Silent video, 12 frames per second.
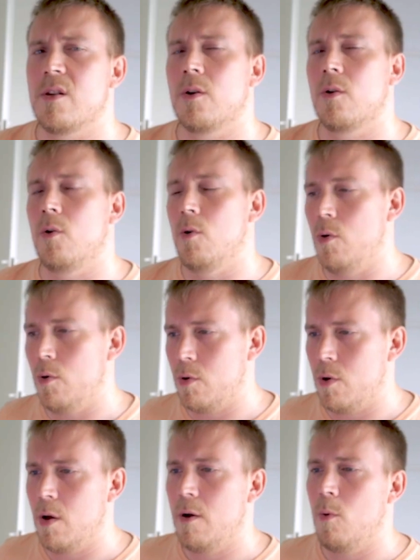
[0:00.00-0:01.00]
the
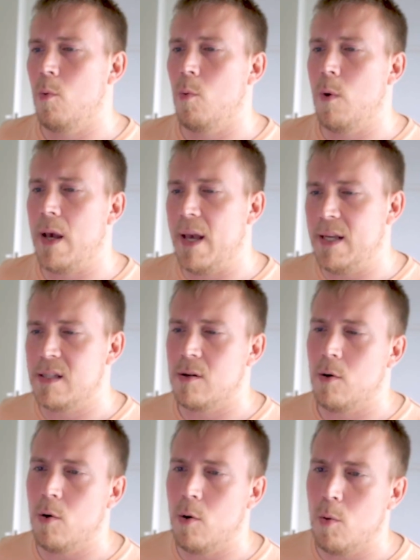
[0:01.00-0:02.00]
good
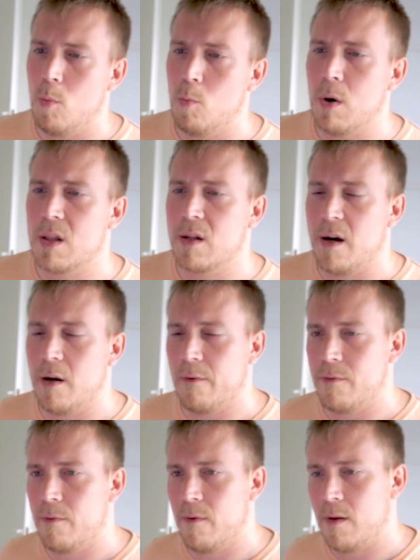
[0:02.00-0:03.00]
ways or what kind
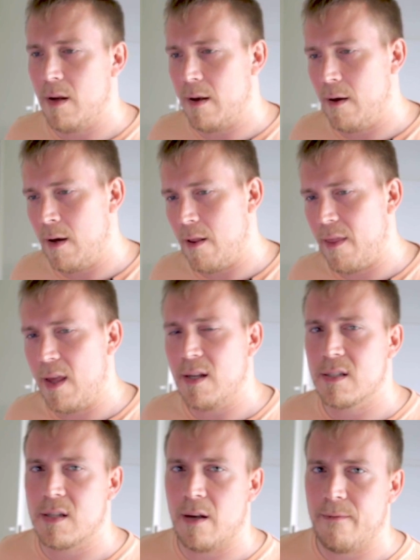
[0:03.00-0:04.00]
of
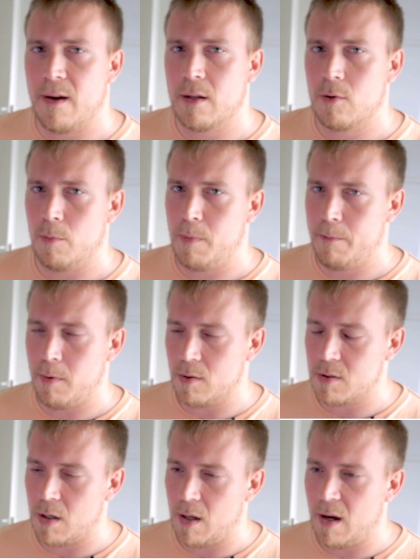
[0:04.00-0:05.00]
things affect the
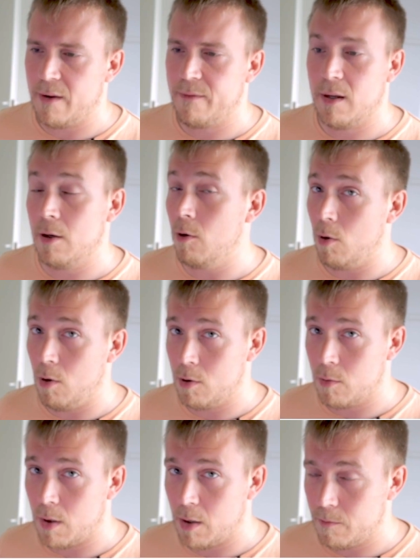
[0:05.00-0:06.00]
people's life in the
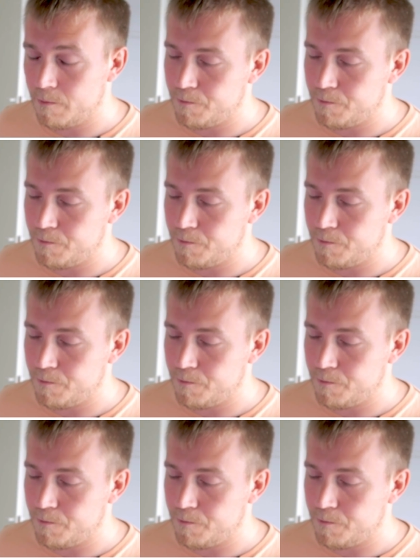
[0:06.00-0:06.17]
long run.